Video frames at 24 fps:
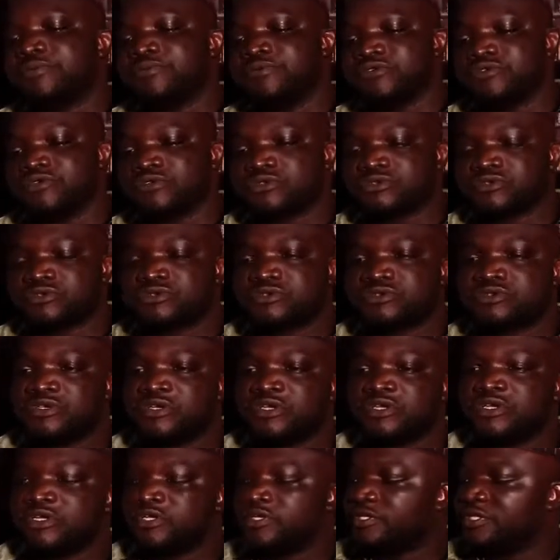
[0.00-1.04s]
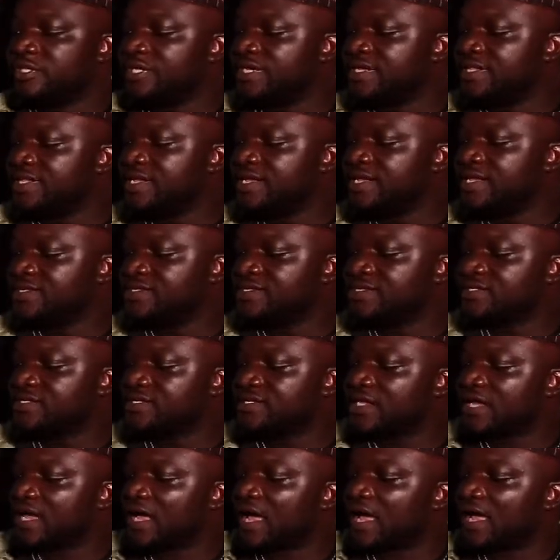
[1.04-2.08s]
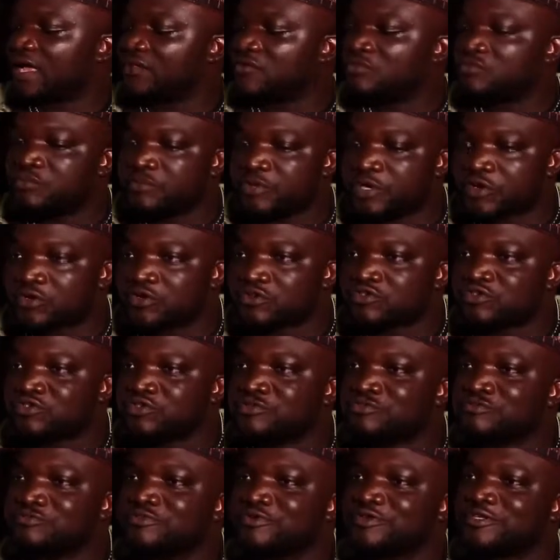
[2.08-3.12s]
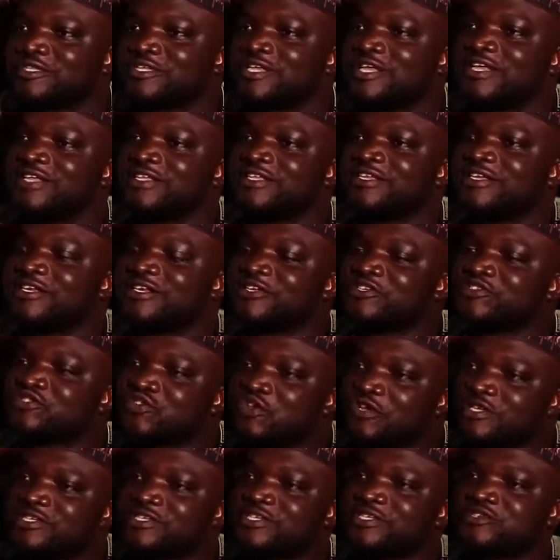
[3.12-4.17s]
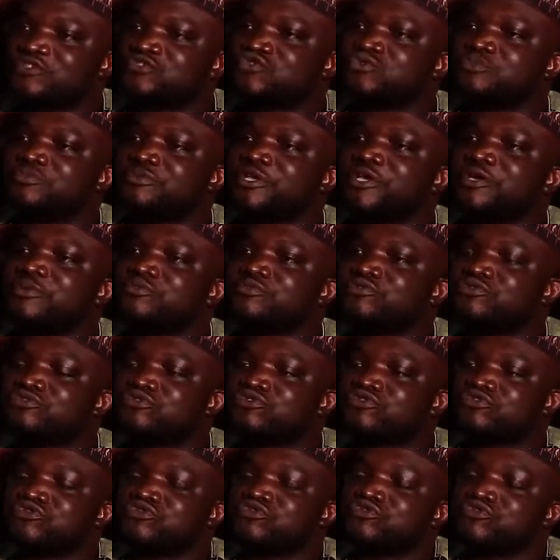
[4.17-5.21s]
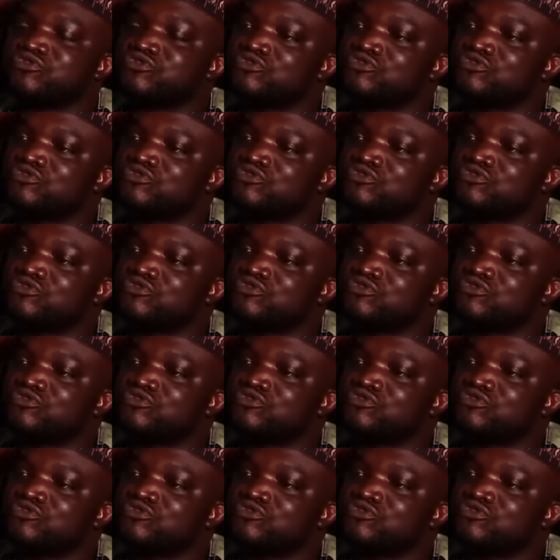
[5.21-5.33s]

Because the needs are numerous, but the resources to be able to